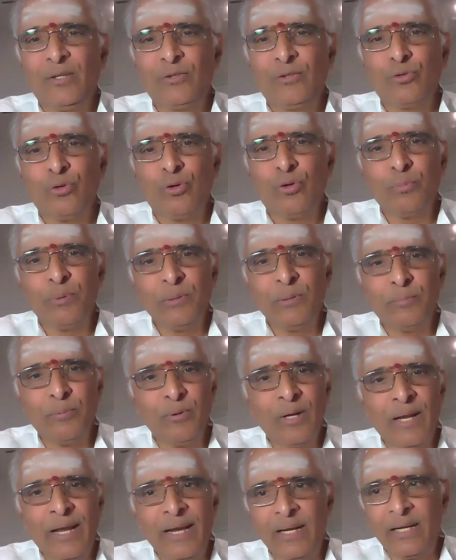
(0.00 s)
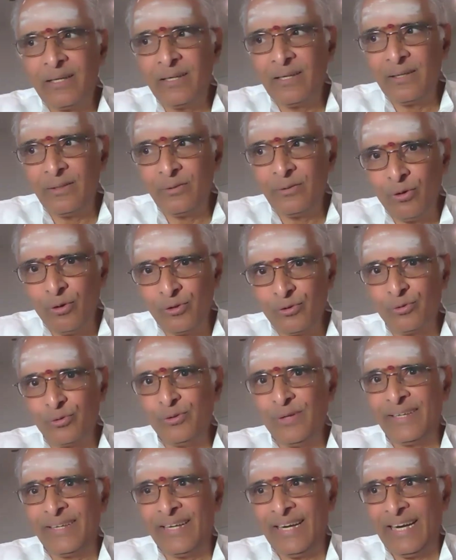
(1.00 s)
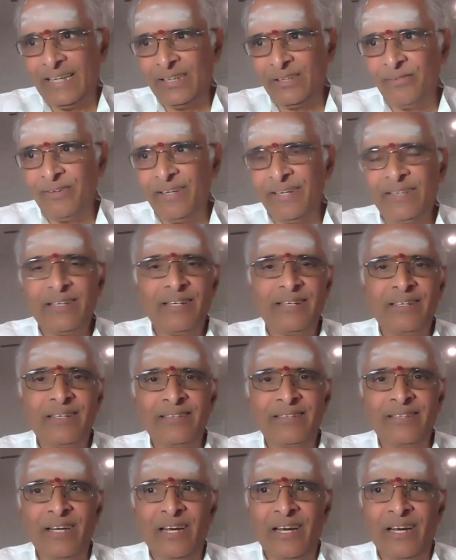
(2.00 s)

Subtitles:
So people like those who are graduated,